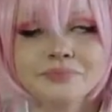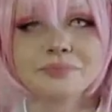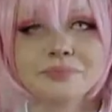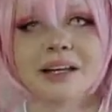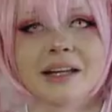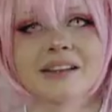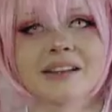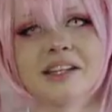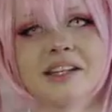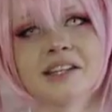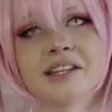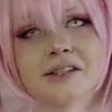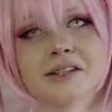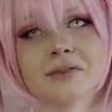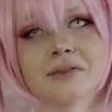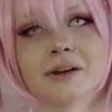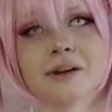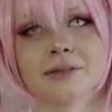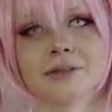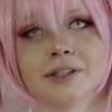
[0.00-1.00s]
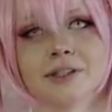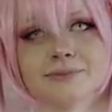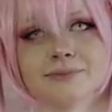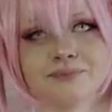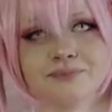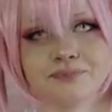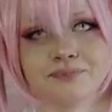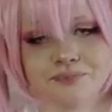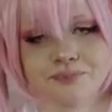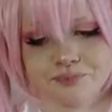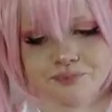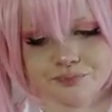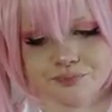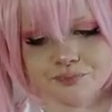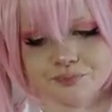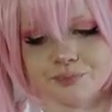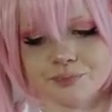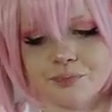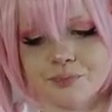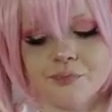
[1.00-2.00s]
My least favorite
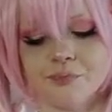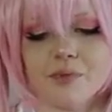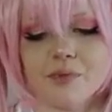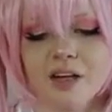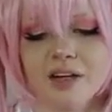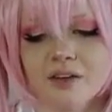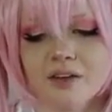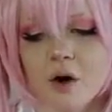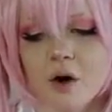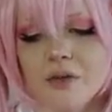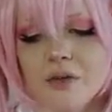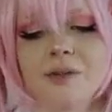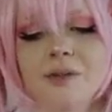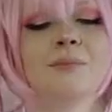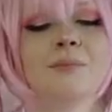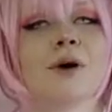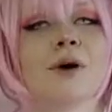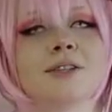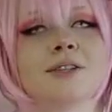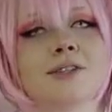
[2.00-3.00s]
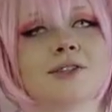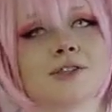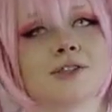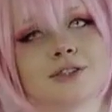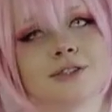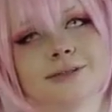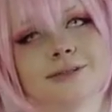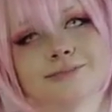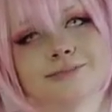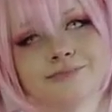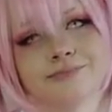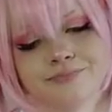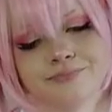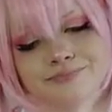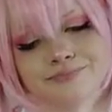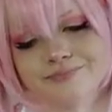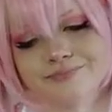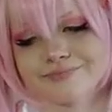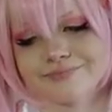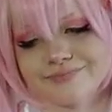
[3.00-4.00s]
are the Monster
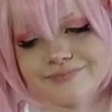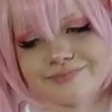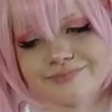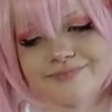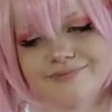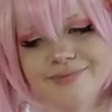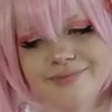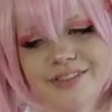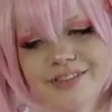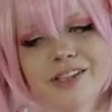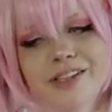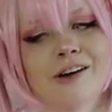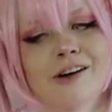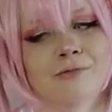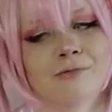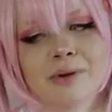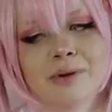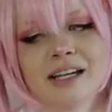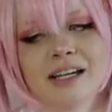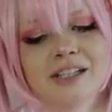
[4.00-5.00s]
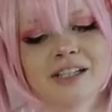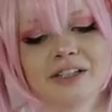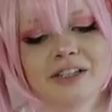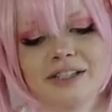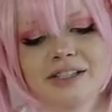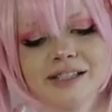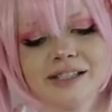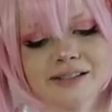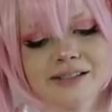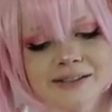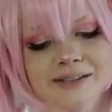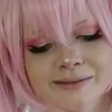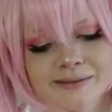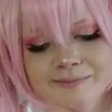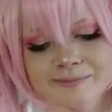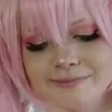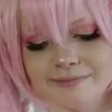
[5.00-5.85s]
soft baked cookies.